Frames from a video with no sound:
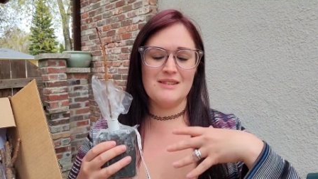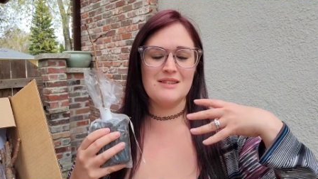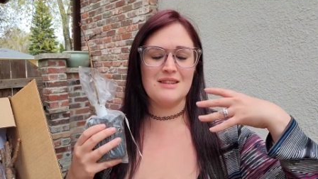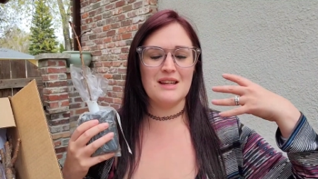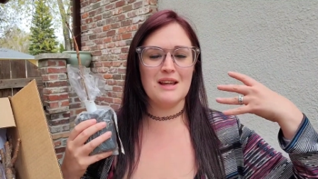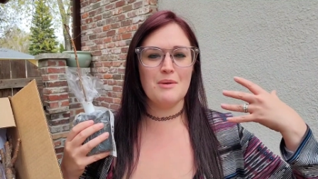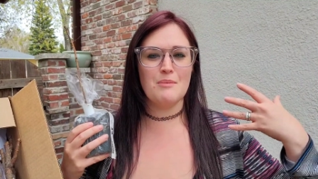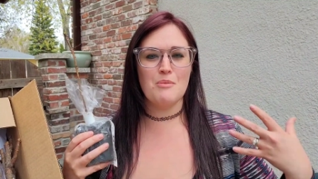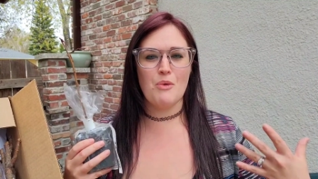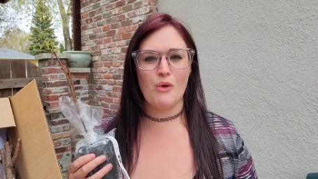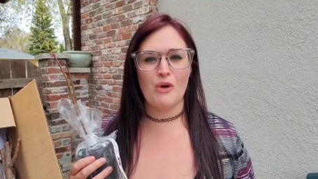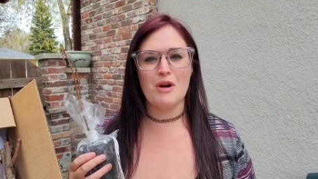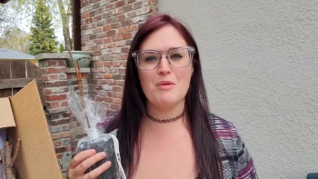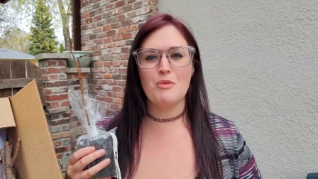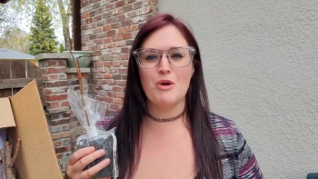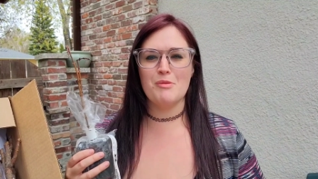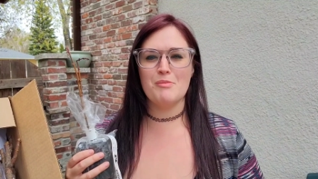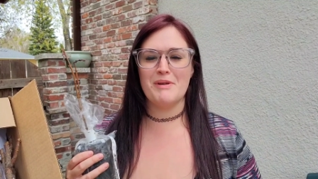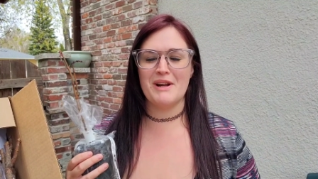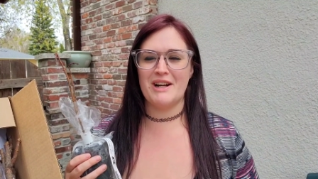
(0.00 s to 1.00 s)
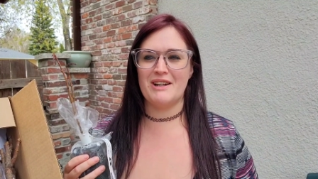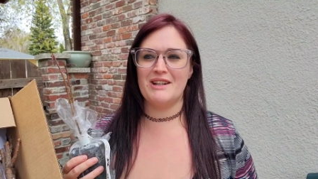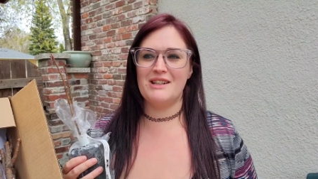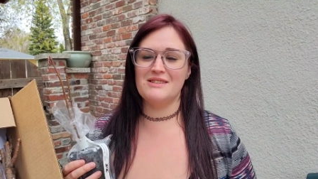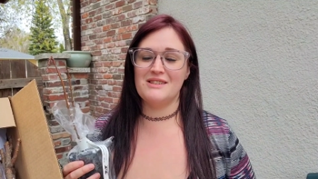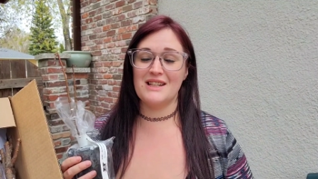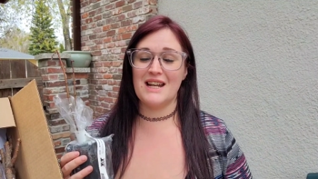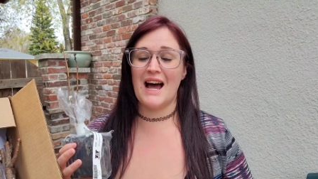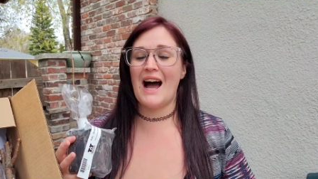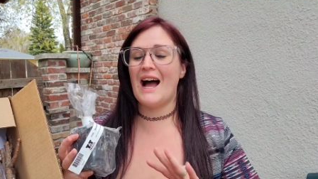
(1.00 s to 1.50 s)
seeing more and more
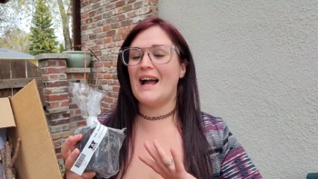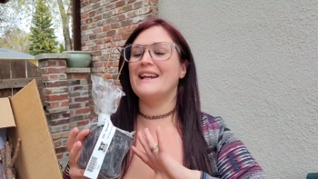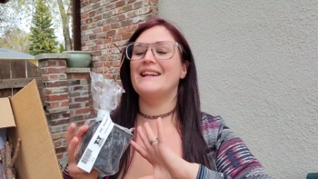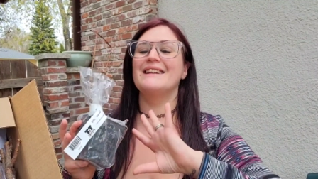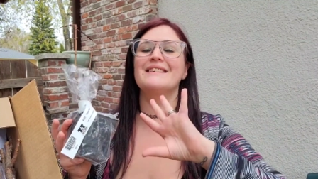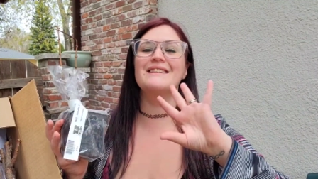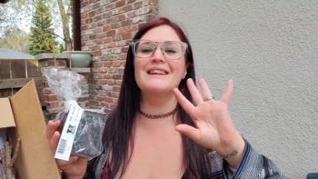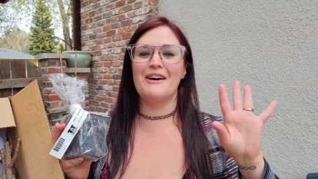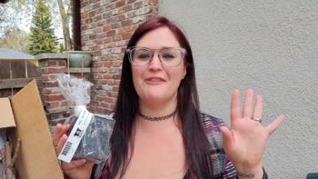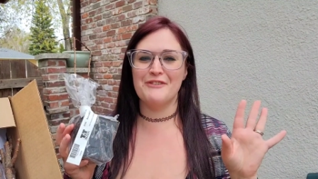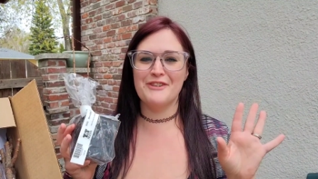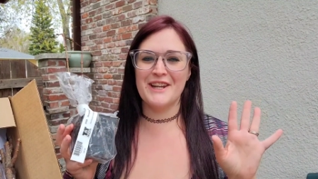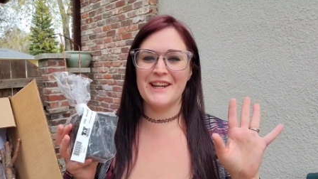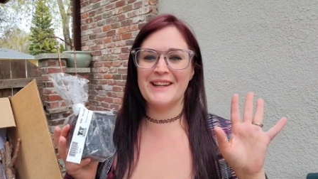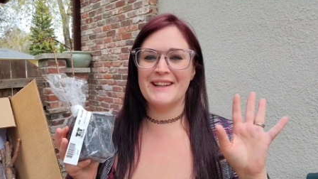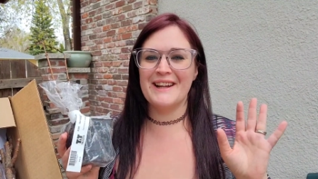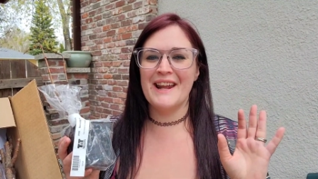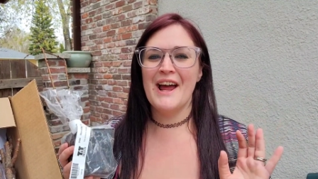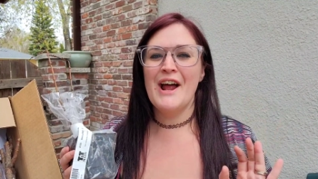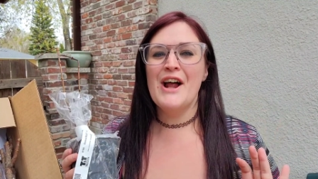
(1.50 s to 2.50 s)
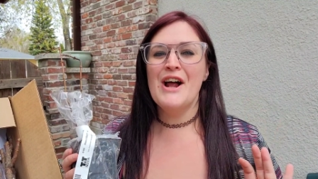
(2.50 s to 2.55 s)
berries, and Heidi loved it.